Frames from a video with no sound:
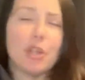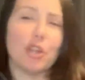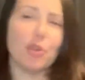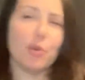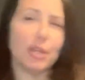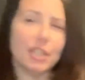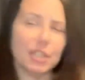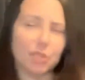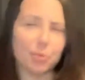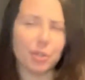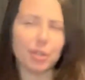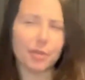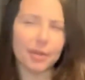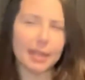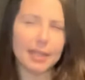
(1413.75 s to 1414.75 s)
aren't going to
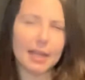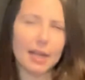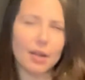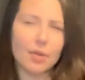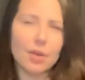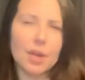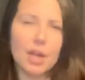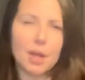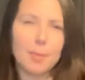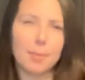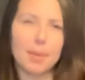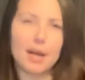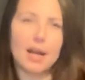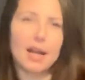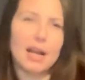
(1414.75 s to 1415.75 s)
work right now,
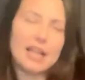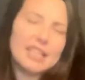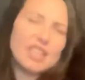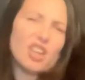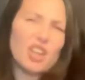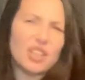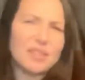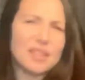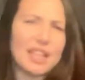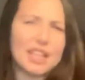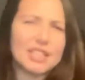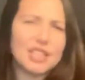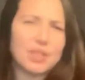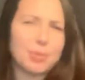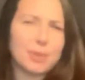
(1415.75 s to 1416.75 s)
but I
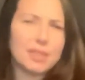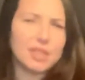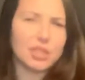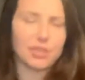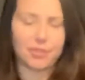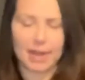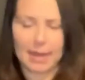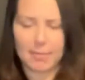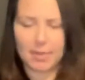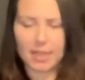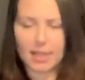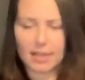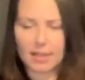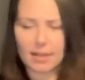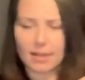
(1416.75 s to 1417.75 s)
just wanted to grab
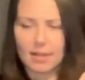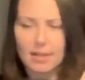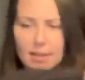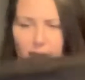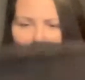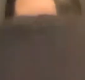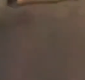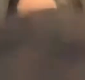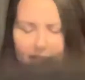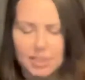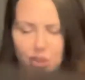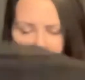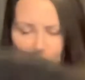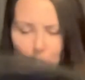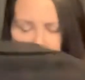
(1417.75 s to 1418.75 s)
it. It has the
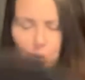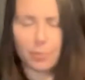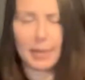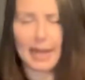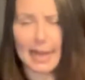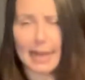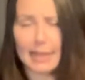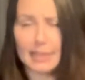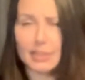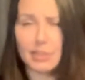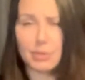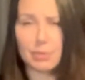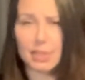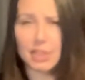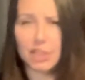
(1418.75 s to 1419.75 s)
shoulder pads,
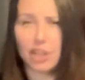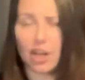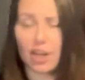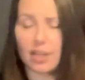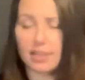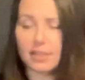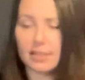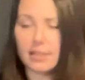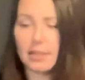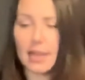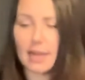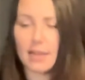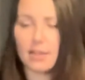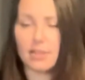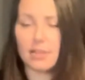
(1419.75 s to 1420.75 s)
which are in
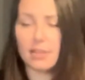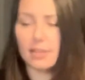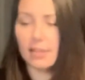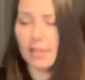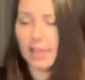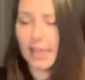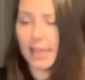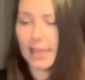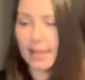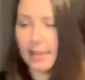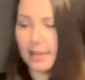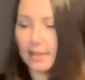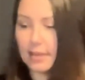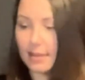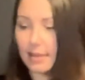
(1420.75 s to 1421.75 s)
style,
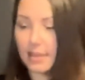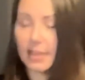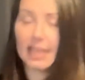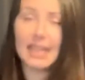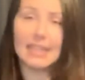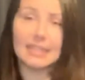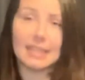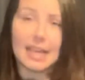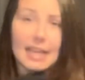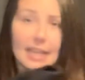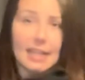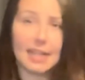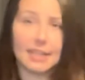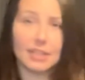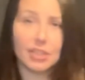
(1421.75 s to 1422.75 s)
and again, it's
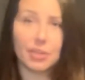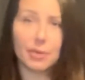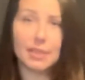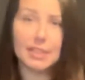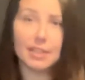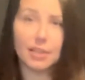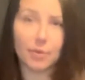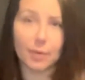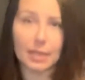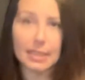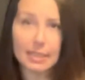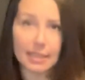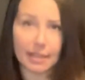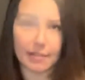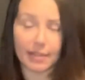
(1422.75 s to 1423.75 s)
high-end, so I didn't want to
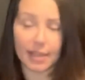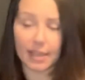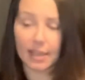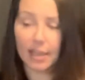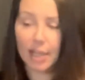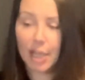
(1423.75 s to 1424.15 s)
leave it.